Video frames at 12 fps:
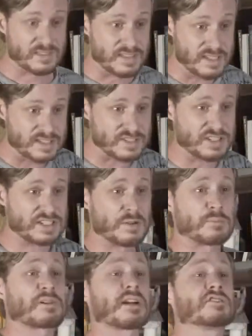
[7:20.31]
This is a
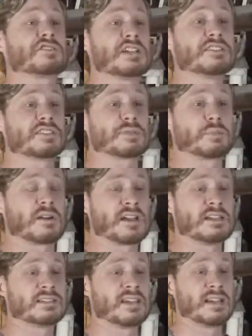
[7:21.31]
prayer Jesus
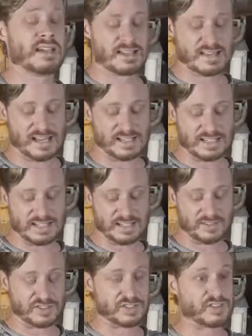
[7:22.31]
prays that
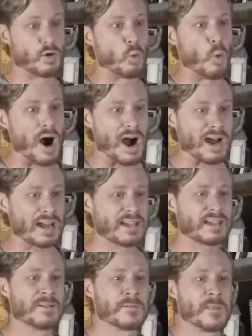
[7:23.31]
gives the
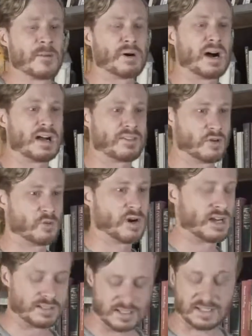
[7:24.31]
why behind the
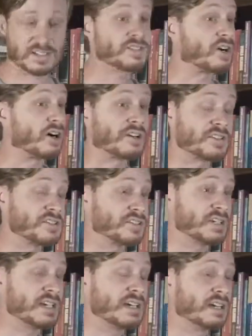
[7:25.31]
what. This is
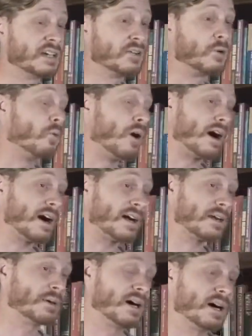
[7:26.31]
honestly the
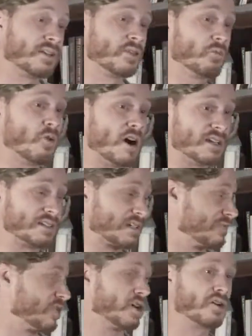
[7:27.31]
why behind the what
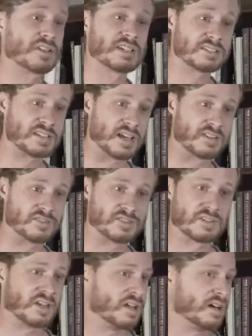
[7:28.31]
of all these
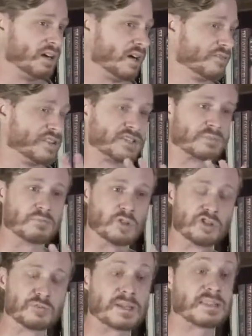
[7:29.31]
tents, of this
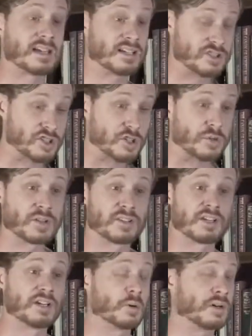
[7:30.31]
movement that is
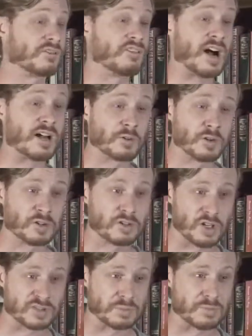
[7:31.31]
currently going viral
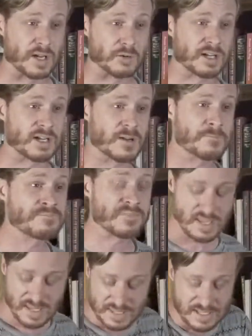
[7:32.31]
across America.
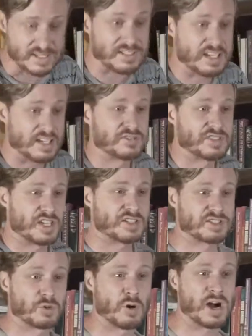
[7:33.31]
This gives
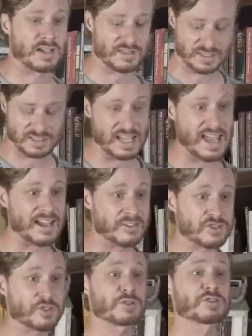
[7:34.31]
us the why. This
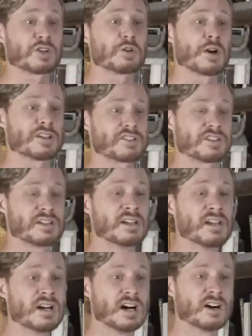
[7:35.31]
answers the question
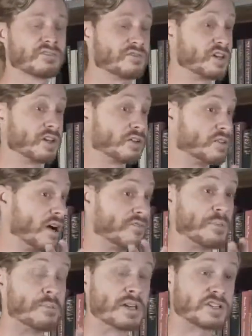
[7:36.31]
of
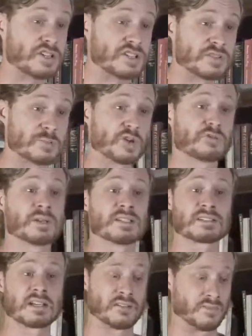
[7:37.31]
the missions
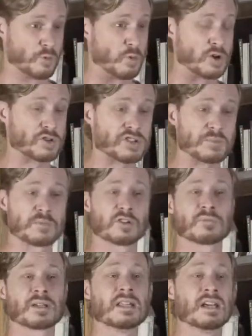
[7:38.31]
movement, of the worship
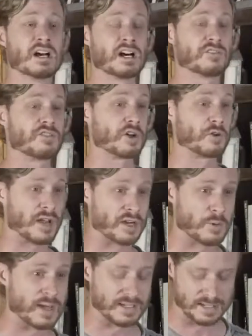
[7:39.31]
movement, of the Great
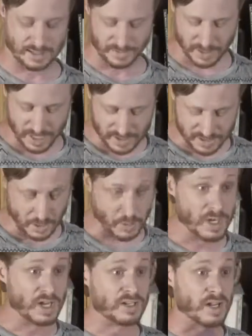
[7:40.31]
Awakening. Okay,
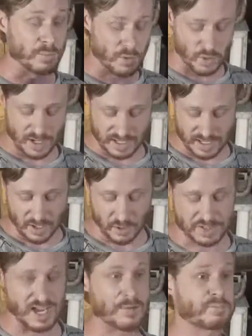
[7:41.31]
so number one, he
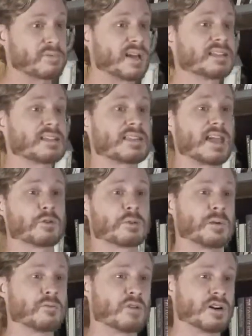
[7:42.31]
goes, I pray that they would
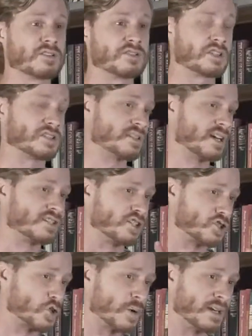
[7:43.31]
be one just like the
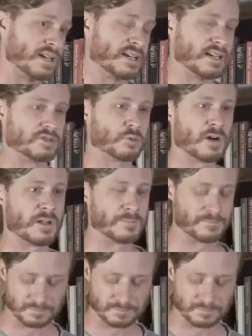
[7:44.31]
Trinity is one.